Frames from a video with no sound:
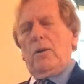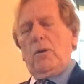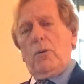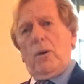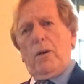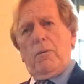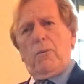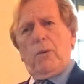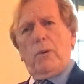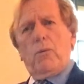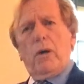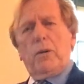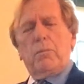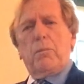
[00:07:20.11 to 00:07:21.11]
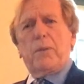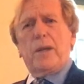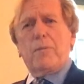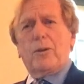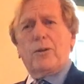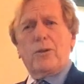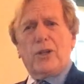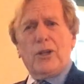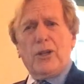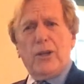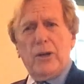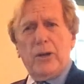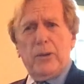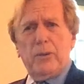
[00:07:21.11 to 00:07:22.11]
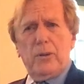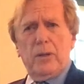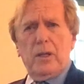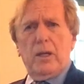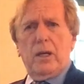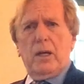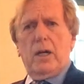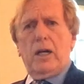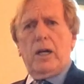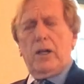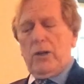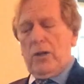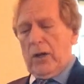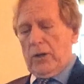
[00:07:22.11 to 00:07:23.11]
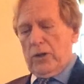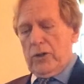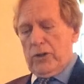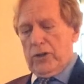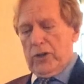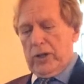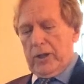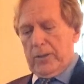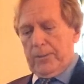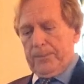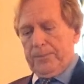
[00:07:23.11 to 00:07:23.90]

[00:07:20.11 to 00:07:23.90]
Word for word: You, we want people to look at you, uh, not your shirt.